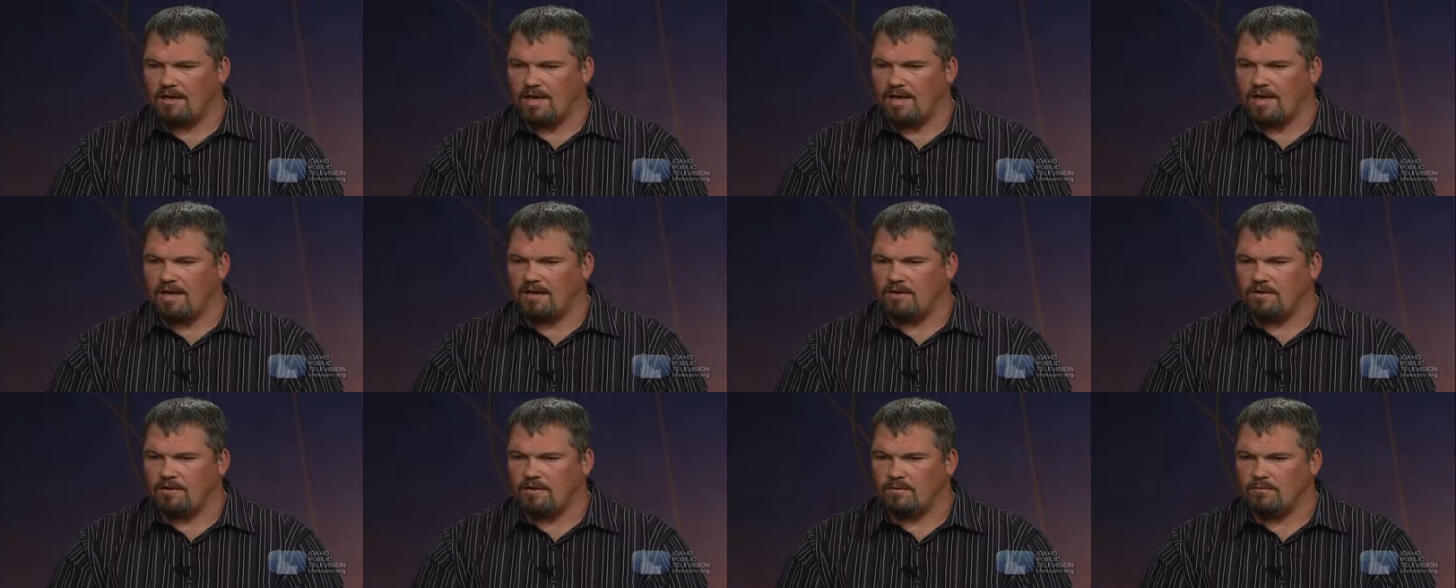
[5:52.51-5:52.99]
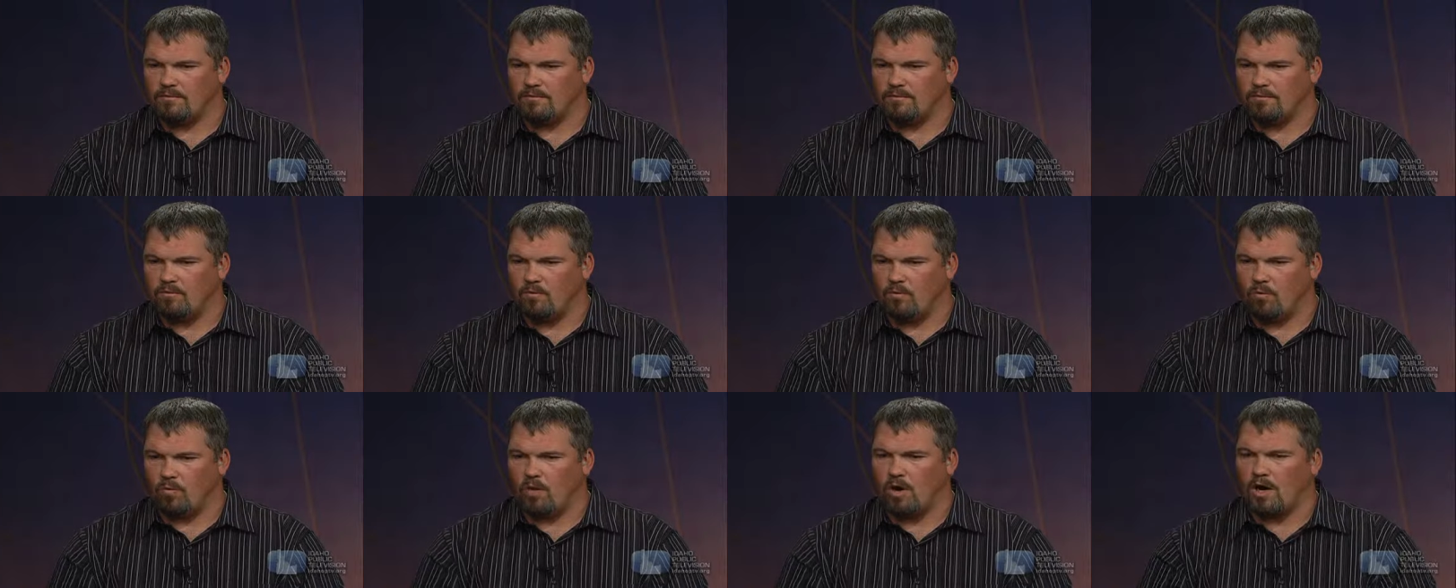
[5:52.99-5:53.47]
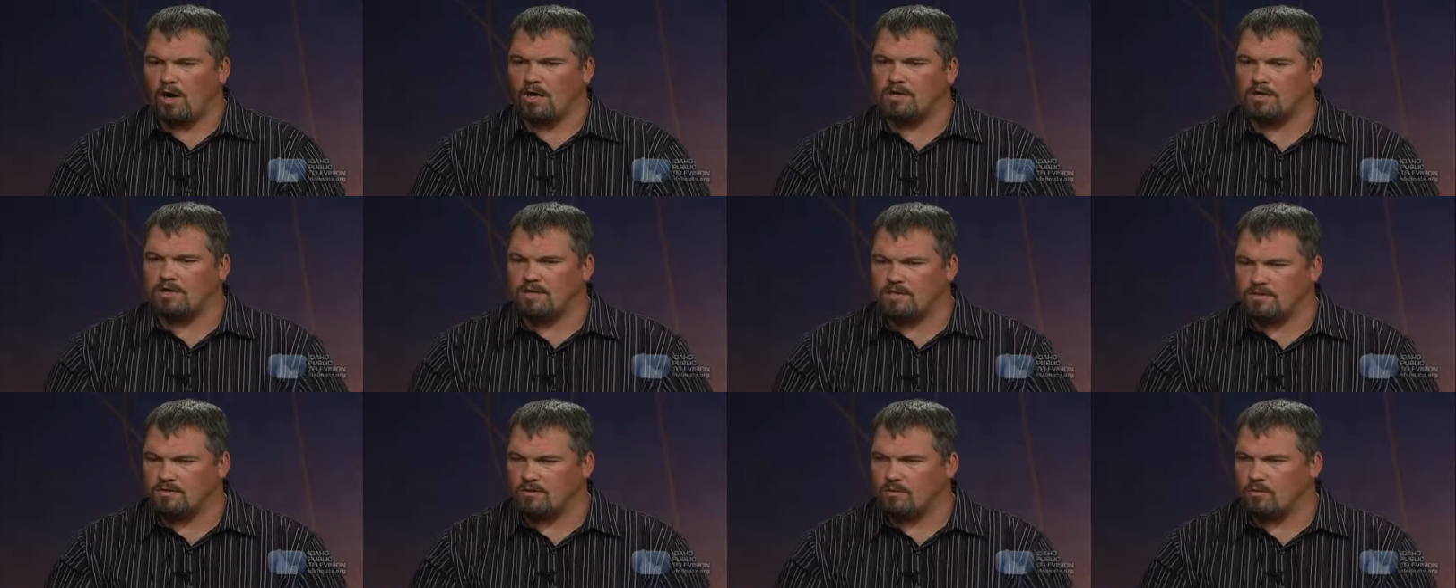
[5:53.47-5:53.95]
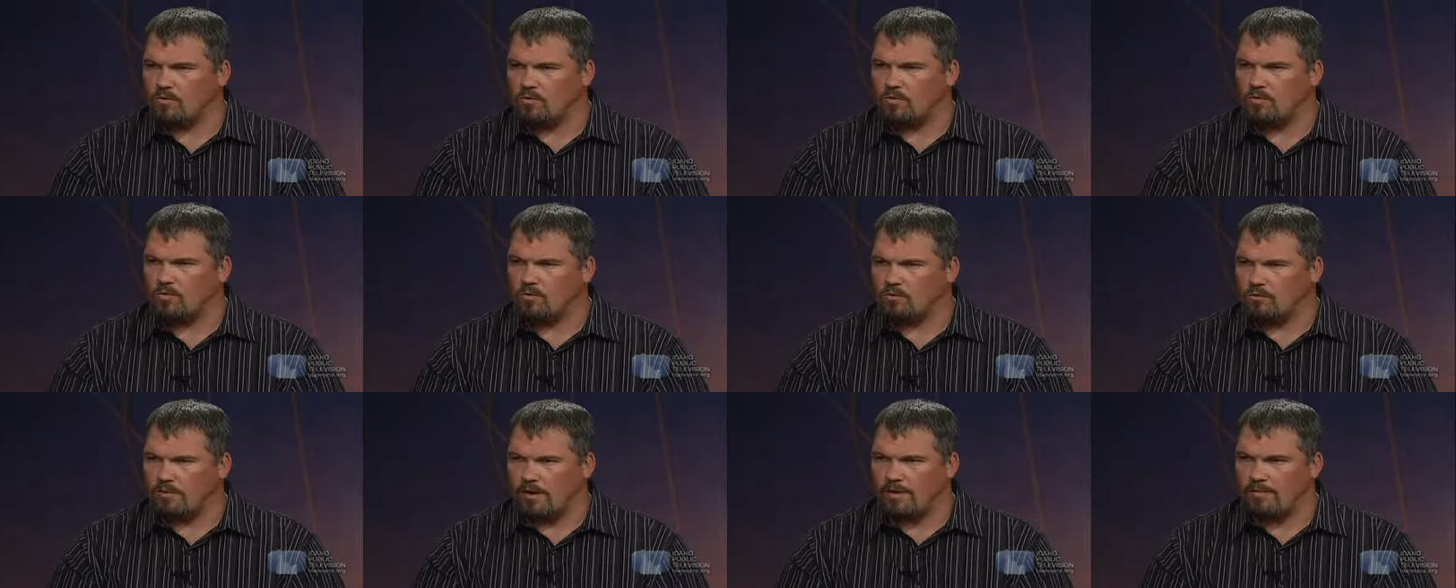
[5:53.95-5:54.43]
I had to walk this
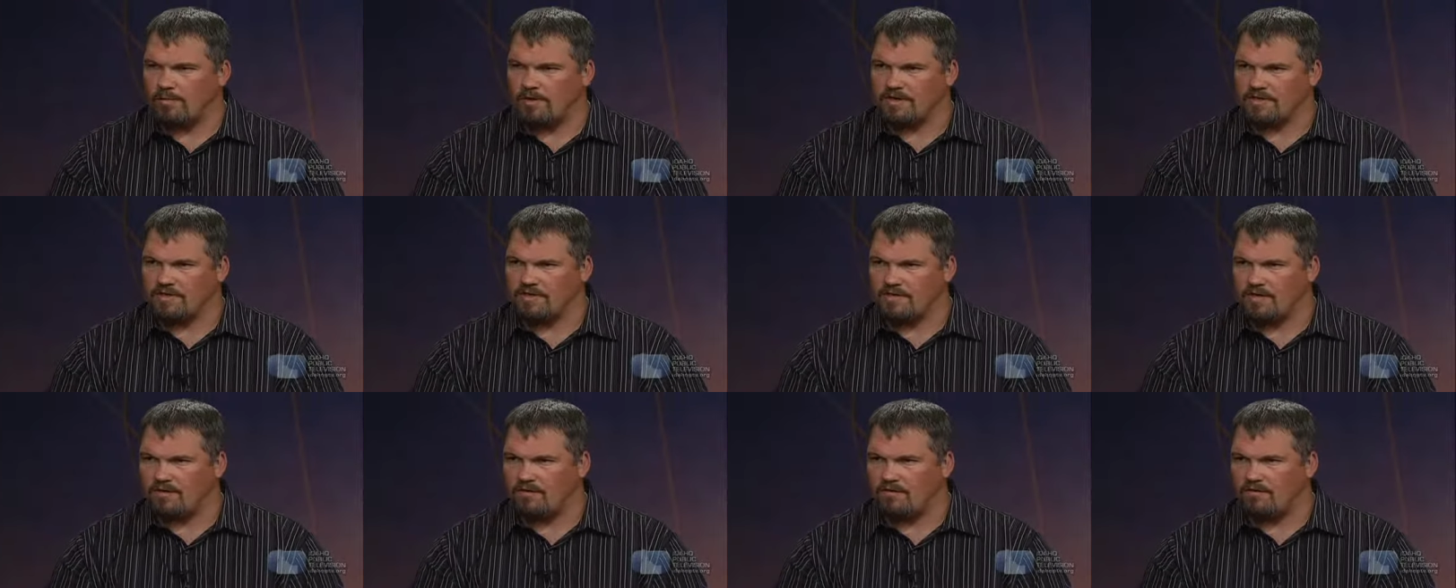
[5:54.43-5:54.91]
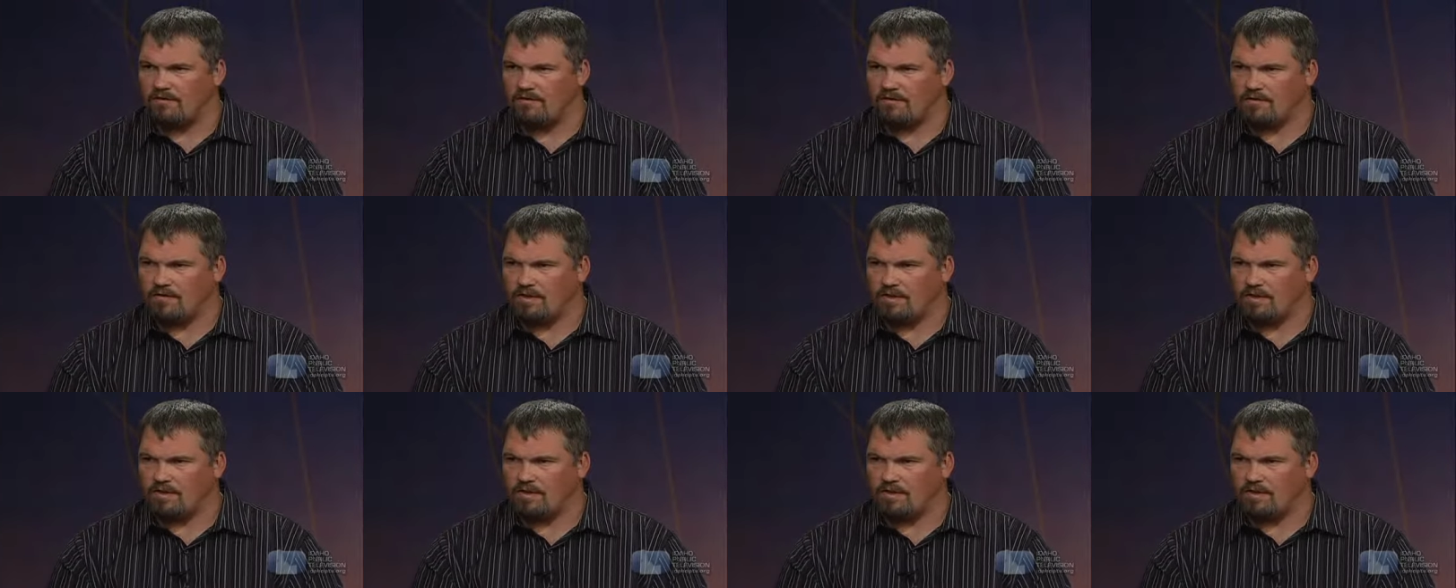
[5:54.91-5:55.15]
world by myself.